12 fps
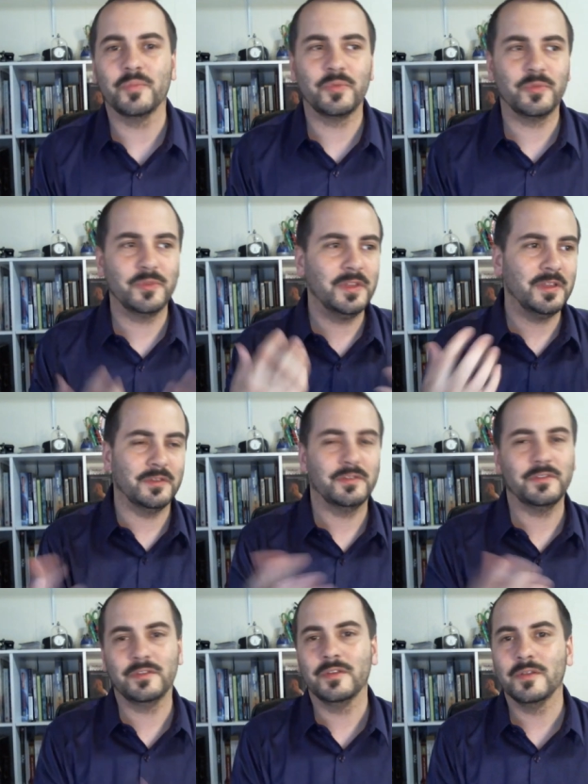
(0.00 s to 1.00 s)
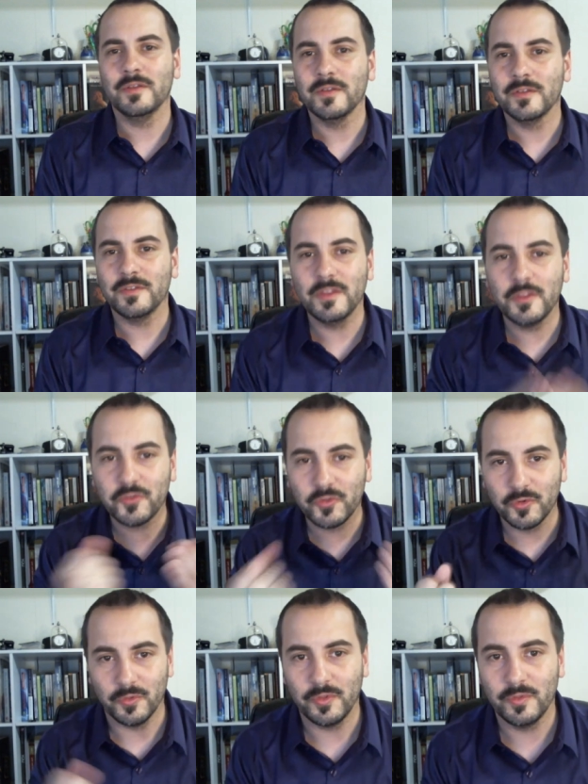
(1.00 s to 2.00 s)
please see the
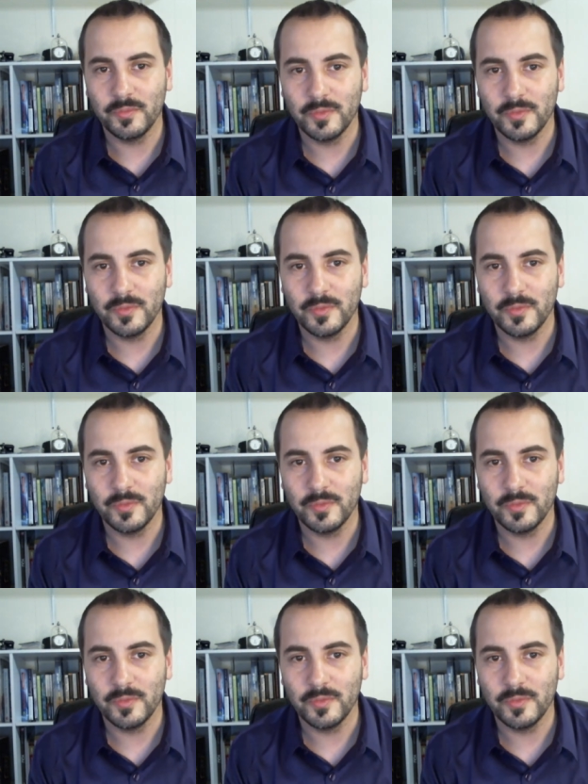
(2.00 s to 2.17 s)
truth.